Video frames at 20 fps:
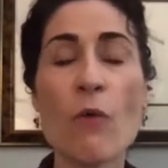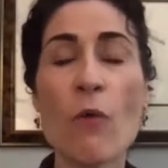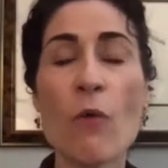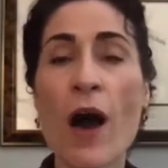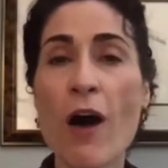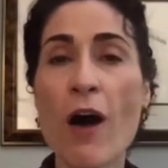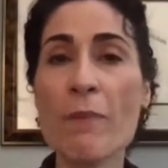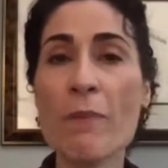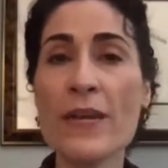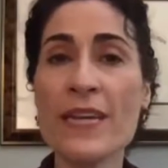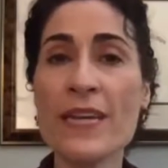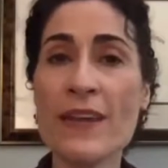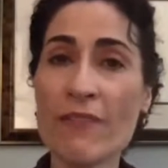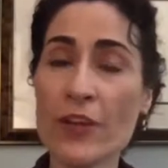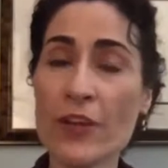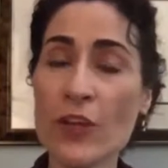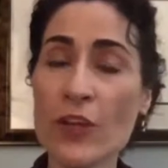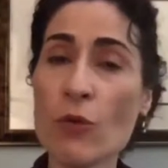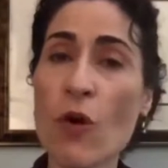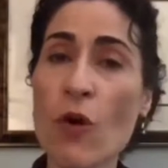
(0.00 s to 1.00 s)
I'll be
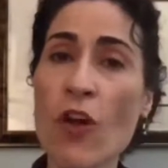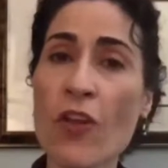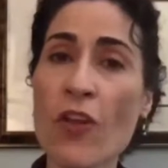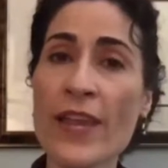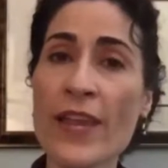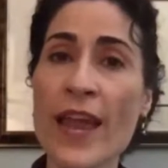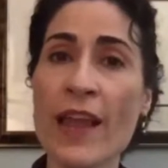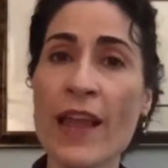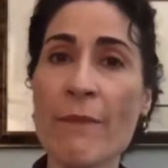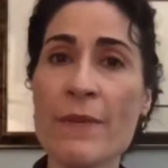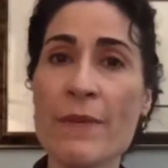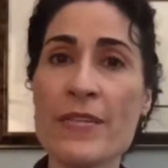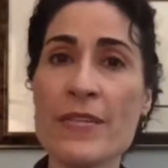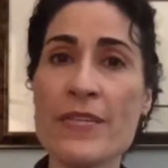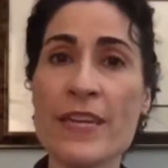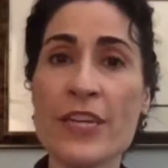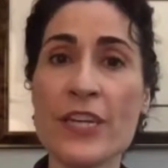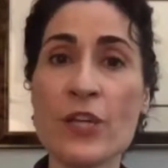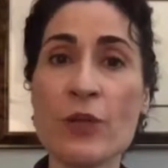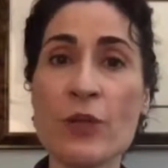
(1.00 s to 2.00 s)
giving you all the elements
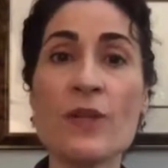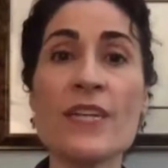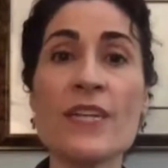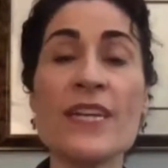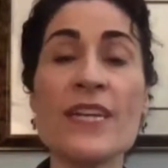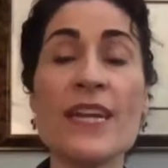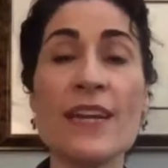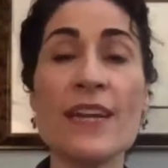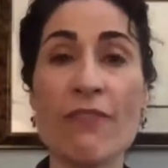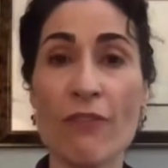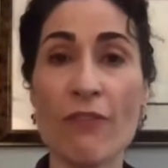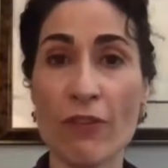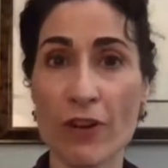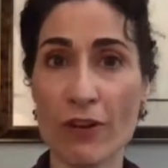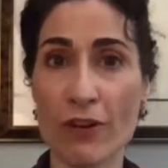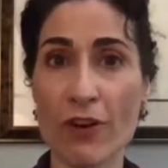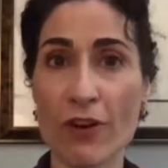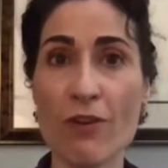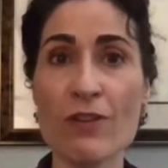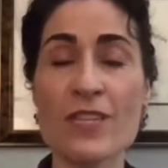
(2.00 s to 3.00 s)
that you would need for
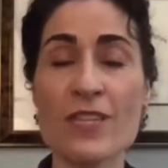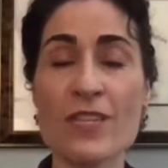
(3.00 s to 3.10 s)
your own